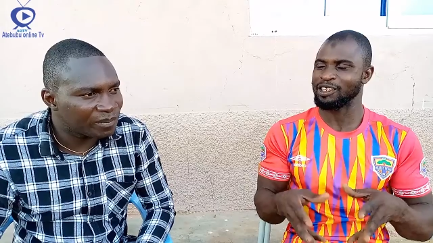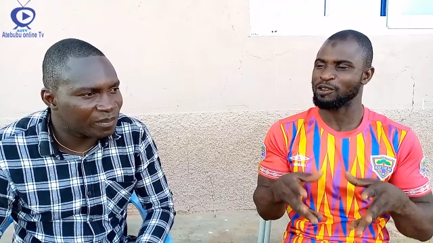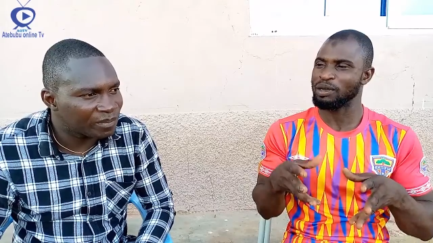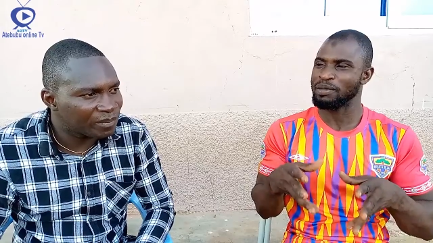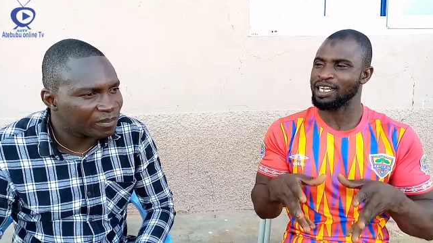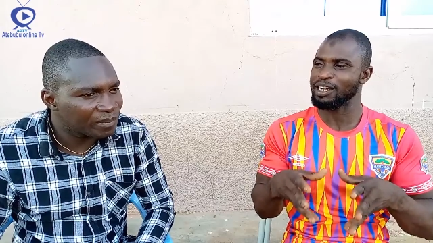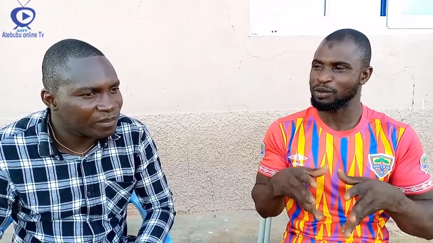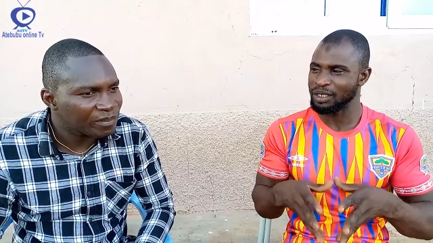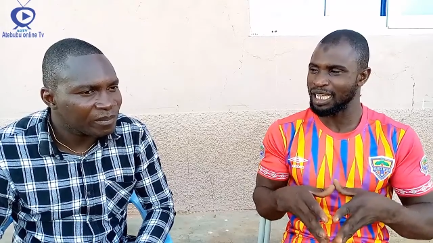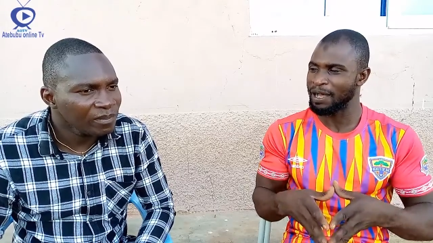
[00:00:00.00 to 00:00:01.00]
Speaker 1: know man
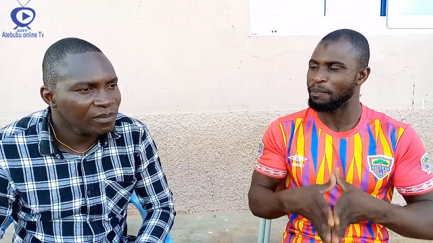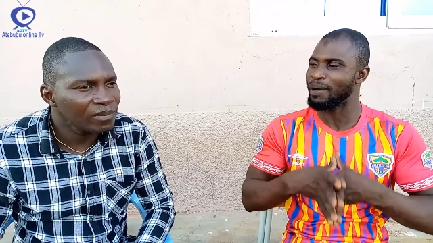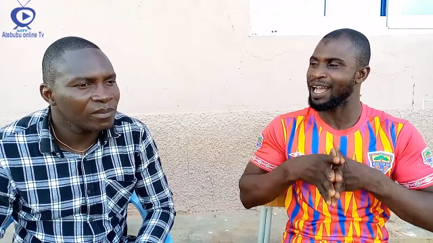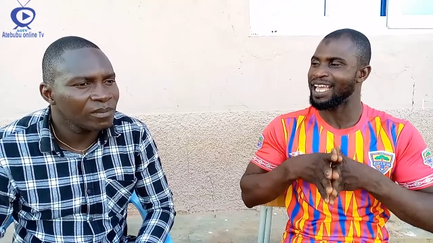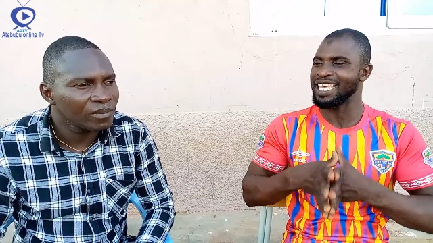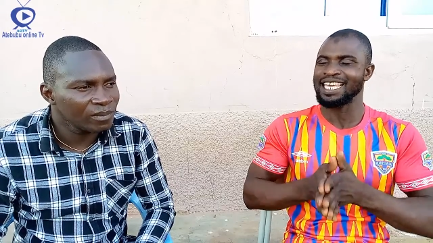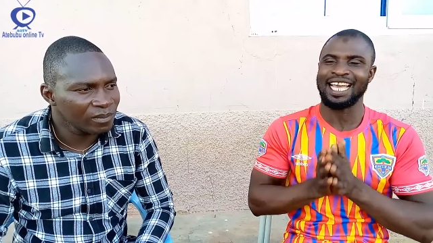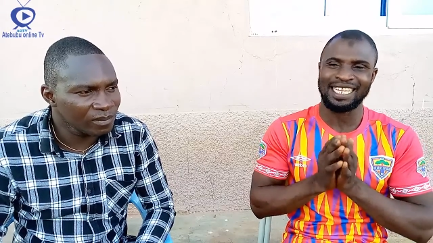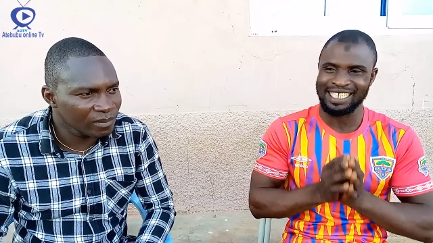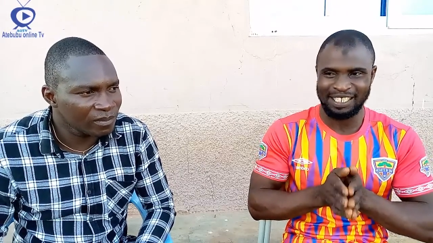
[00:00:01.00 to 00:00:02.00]
who said, I'm part
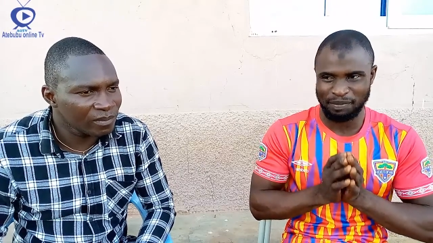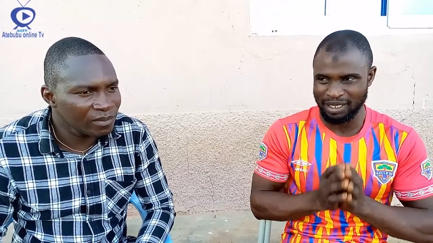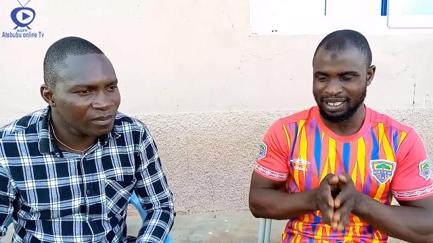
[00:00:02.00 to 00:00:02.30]
a unique.